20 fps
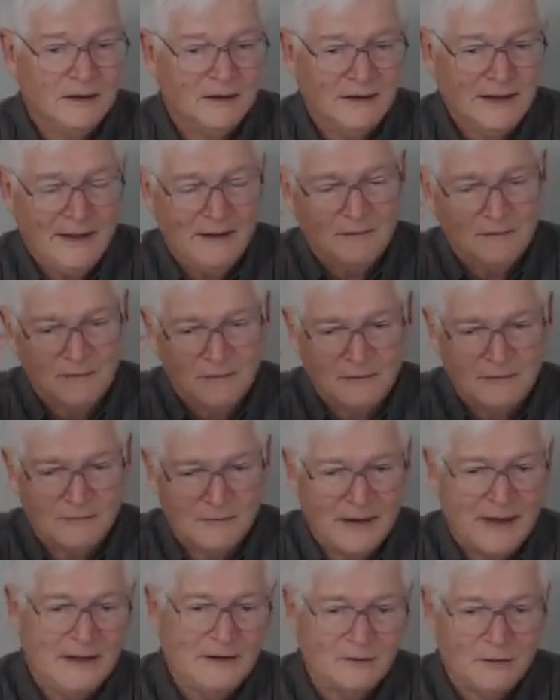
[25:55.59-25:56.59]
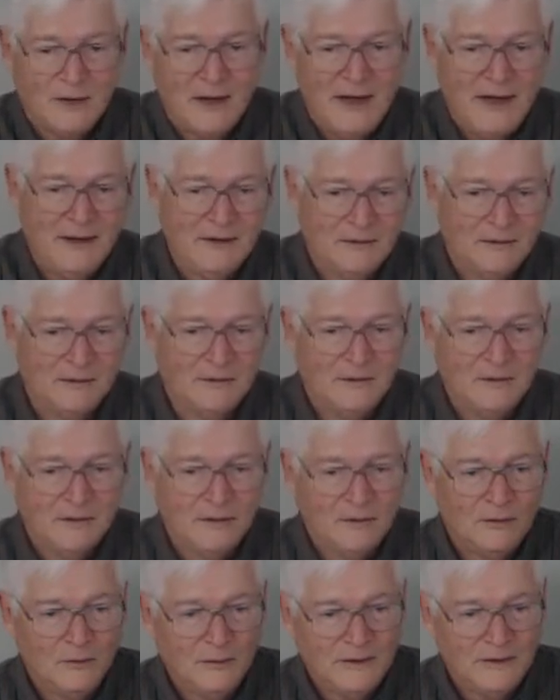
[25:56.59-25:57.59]
that right triangle
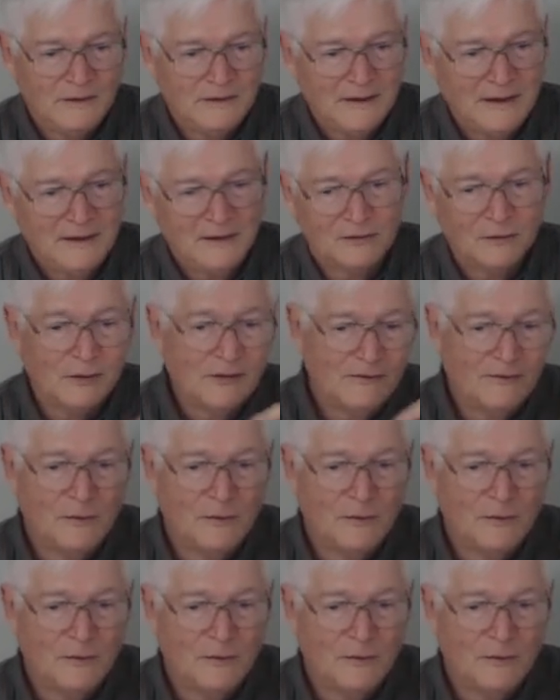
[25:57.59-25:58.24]
with that 3,